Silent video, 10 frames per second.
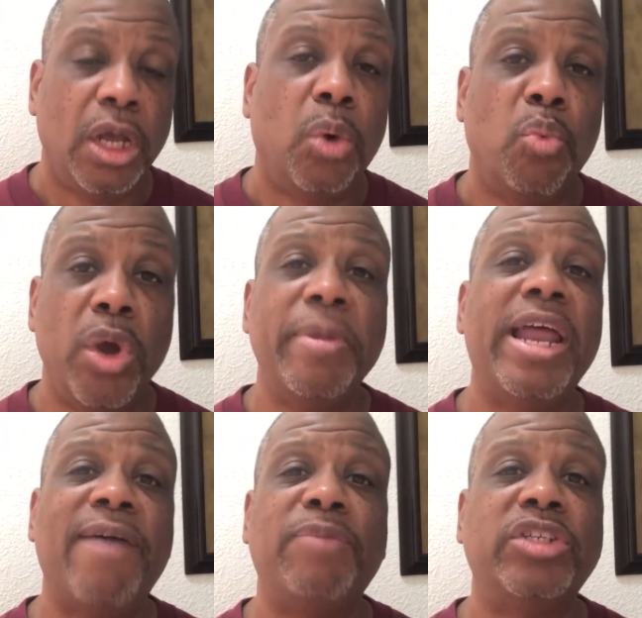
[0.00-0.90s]
Women
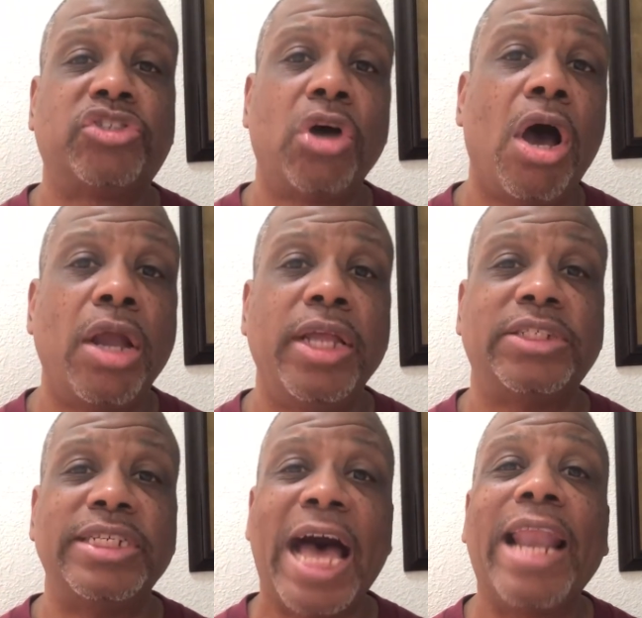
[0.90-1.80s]
have been taught
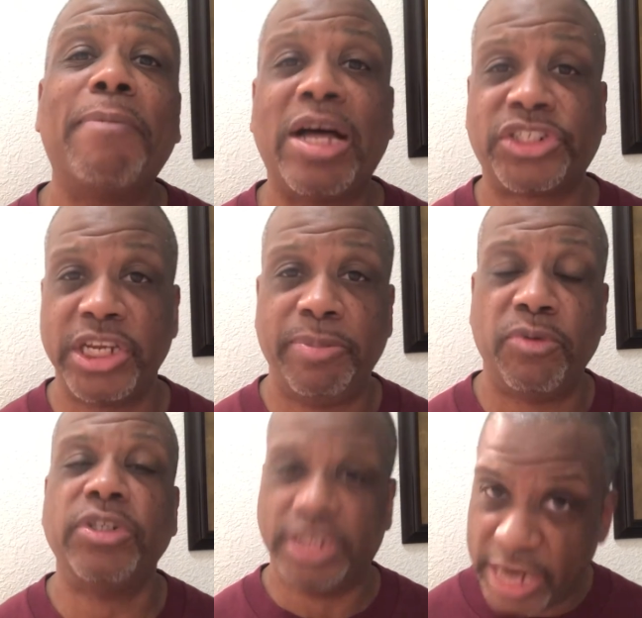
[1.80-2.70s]
it's not about
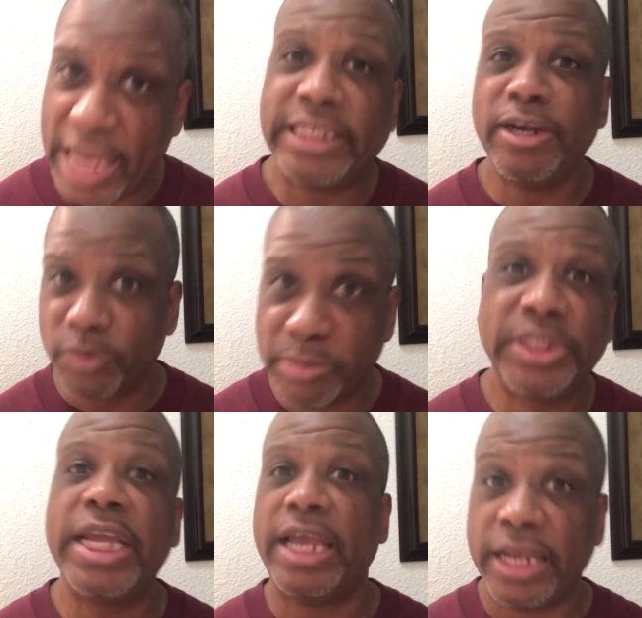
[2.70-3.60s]
sleeping. You guys hear what I'm
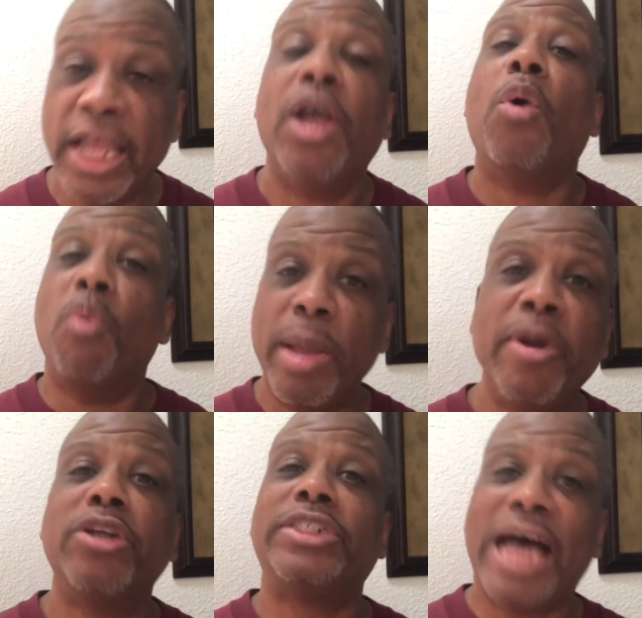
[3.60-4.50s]
saying?
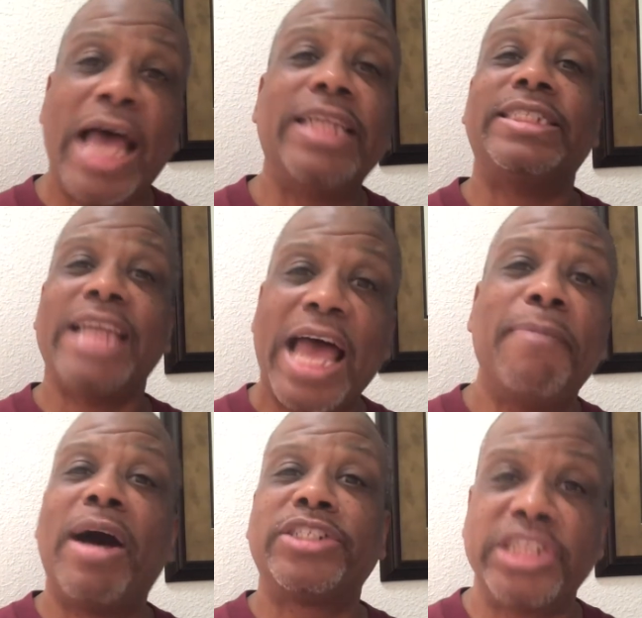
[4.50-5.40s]
Women are taught it's not
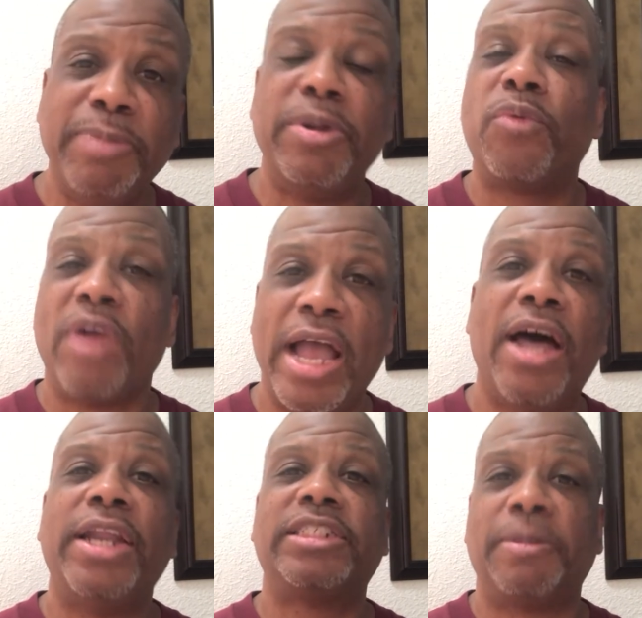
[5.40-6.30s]
about sleeping
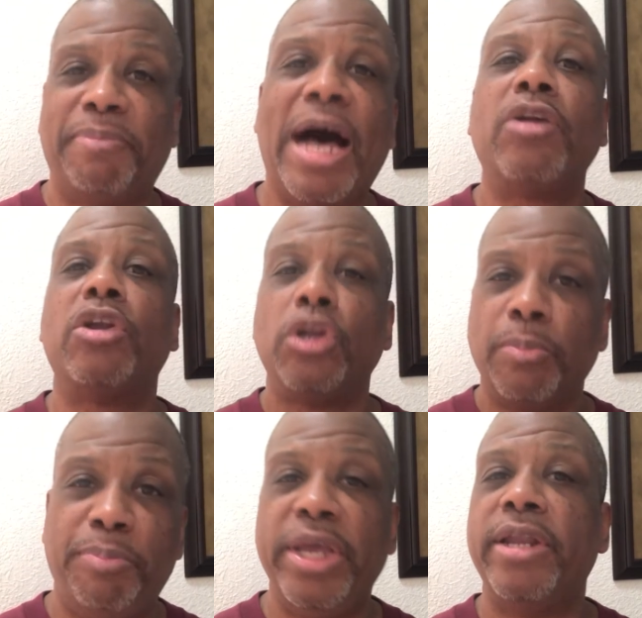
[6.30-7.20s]
around. It's
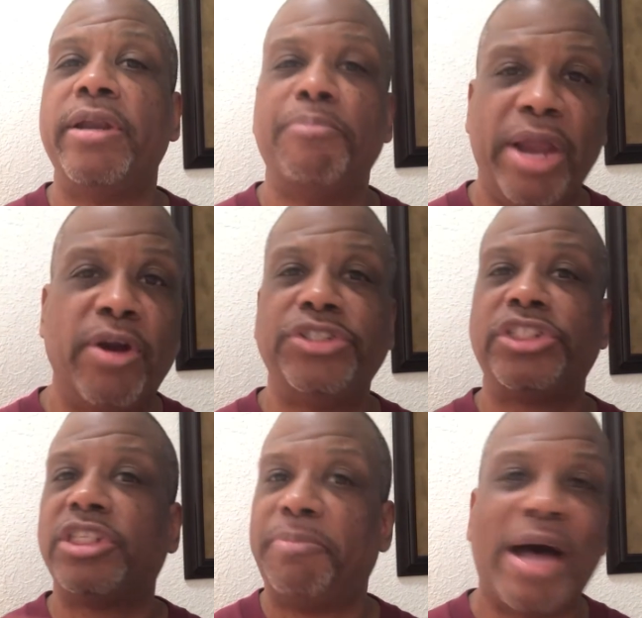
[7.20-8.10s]
about being in a marriage.
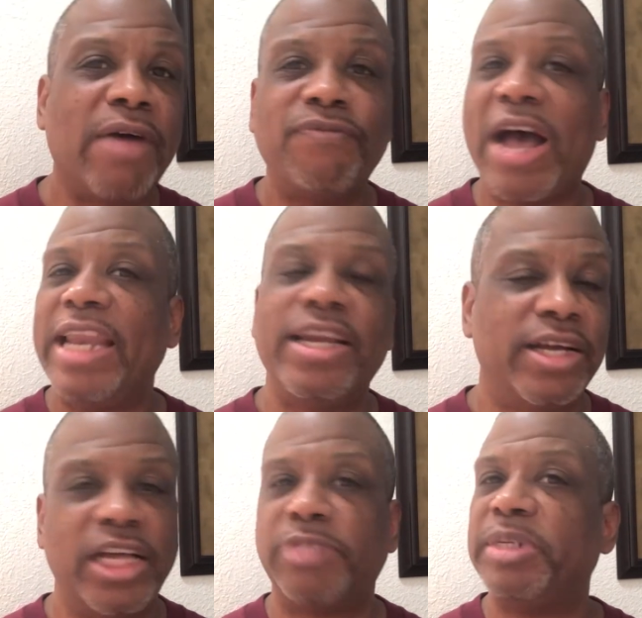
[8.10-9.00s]
It's about finding a
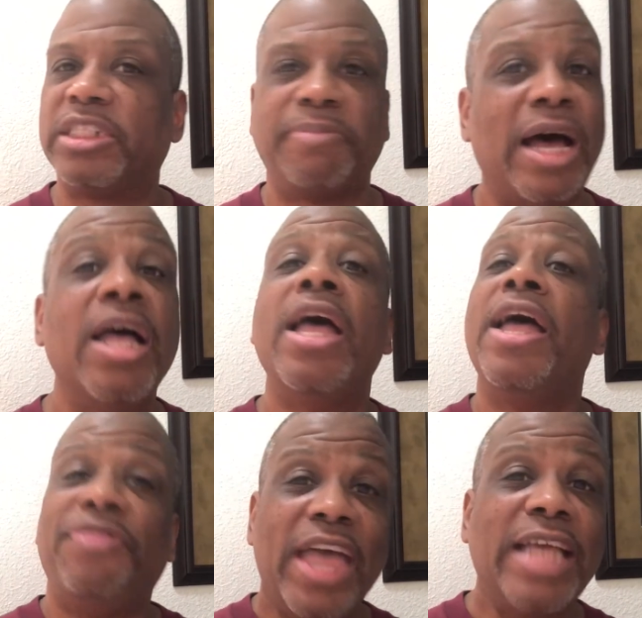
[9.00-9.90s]
husband. It's about
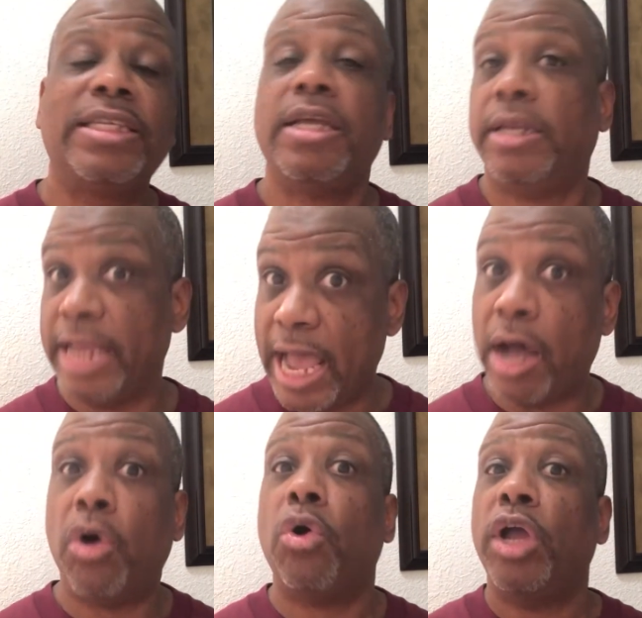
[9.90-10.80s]
that's
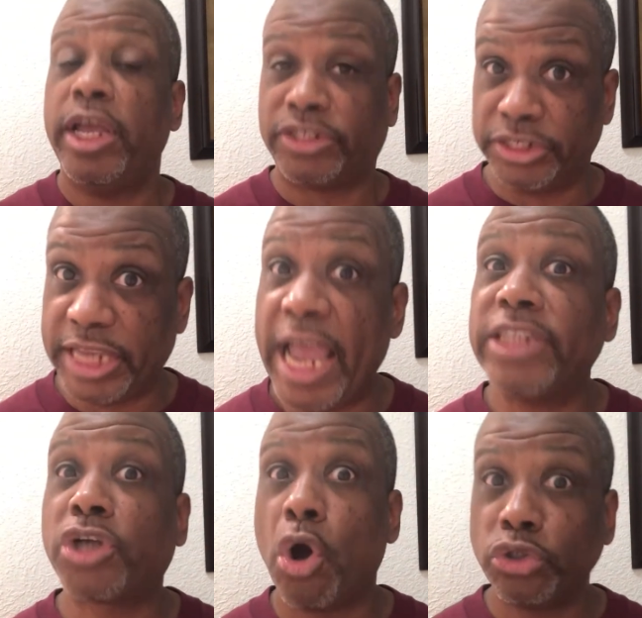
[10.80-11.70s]
now in
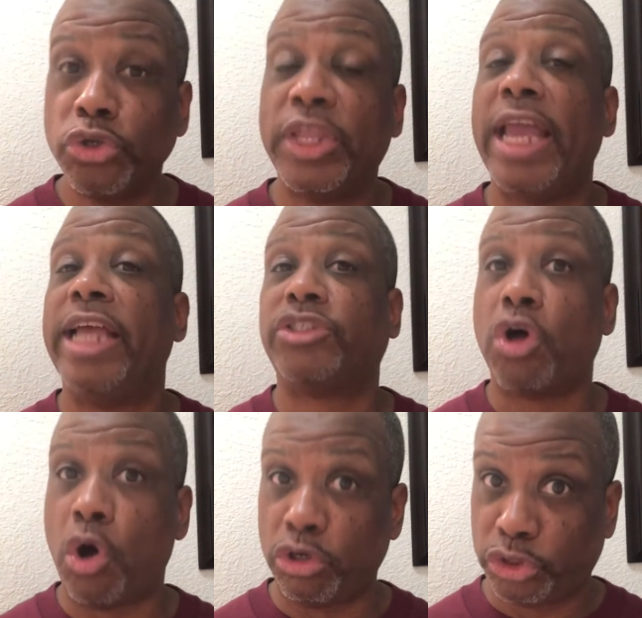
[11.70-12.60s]
today's culture that has
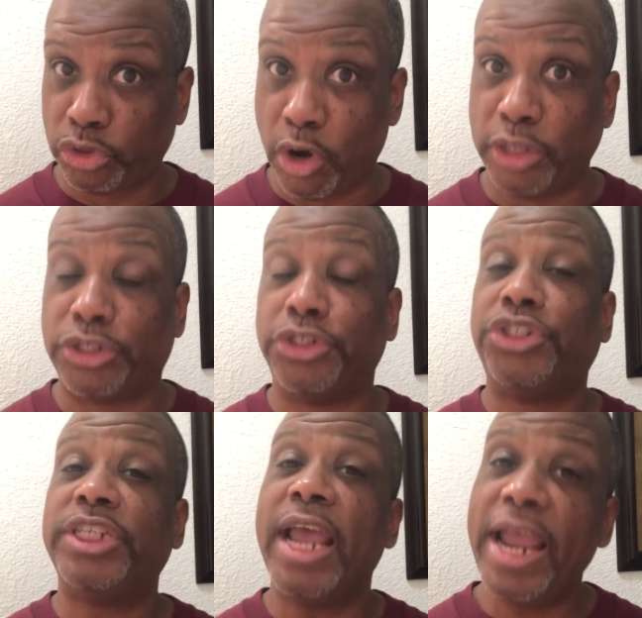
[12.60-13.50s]
all started to
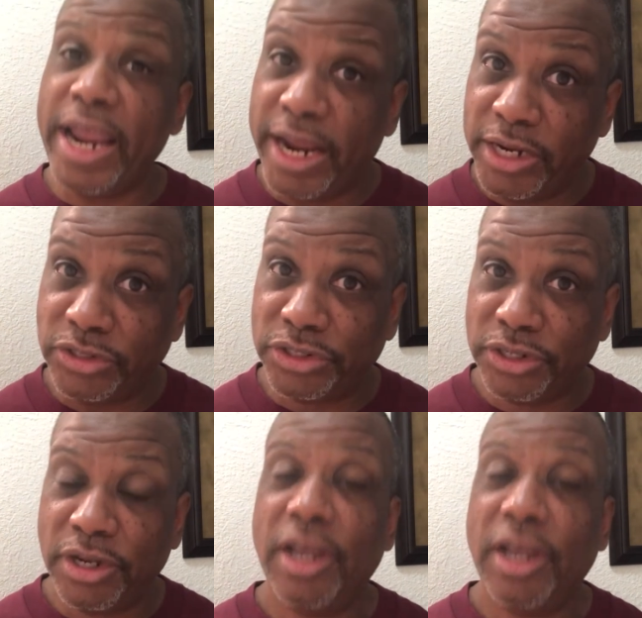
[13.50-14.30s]
change.